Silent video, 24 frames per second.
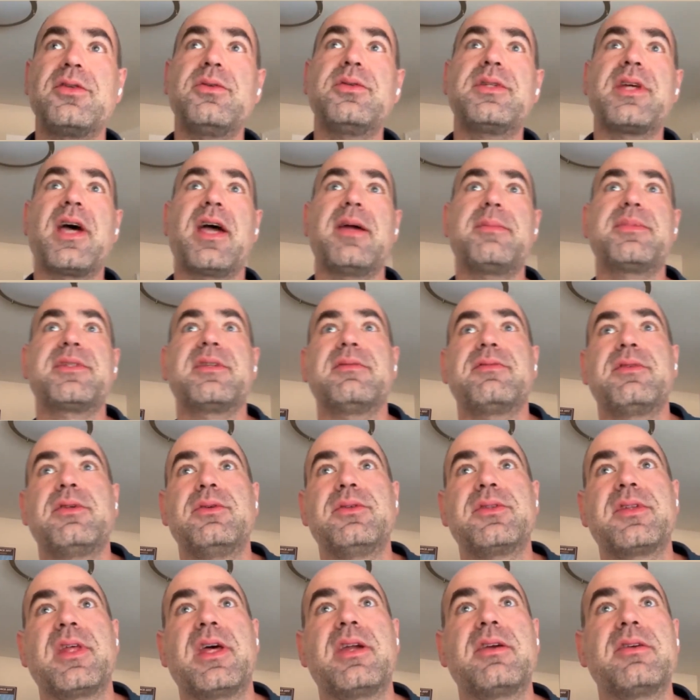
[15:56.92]
There's two types of
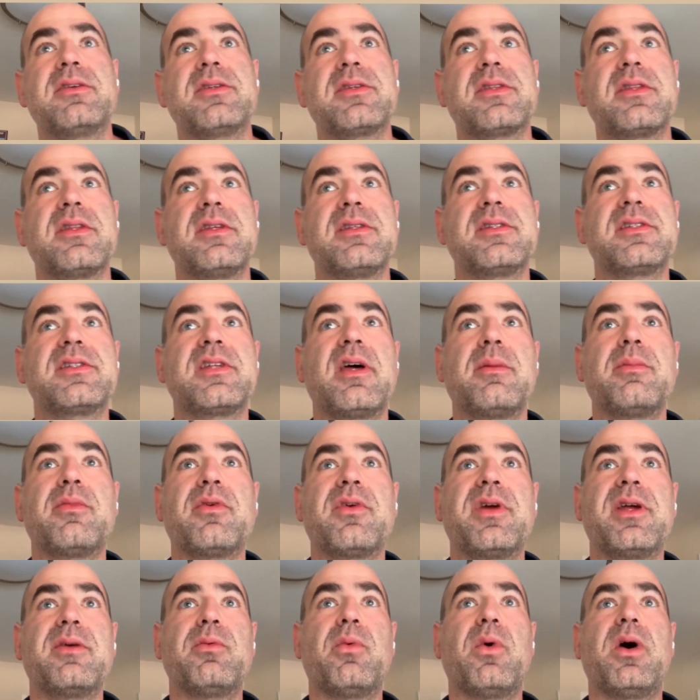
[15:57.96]
newsletters. The
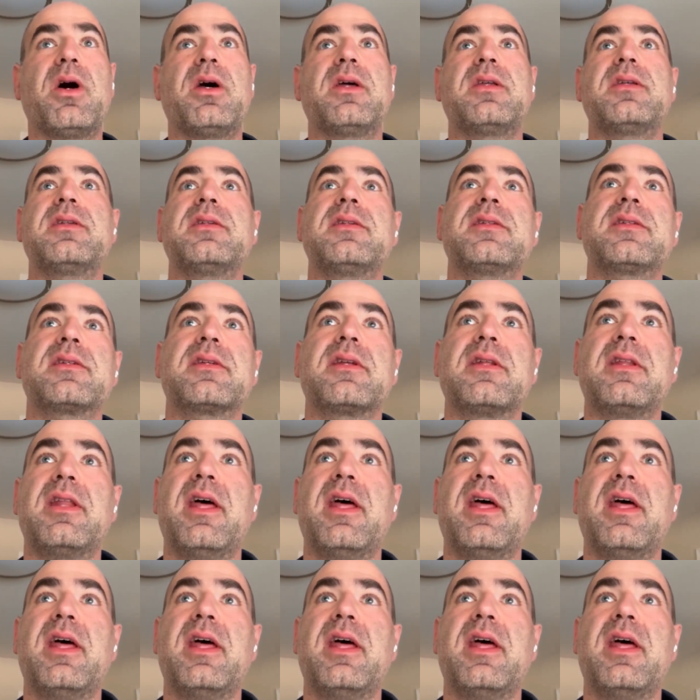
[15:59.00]
summary ones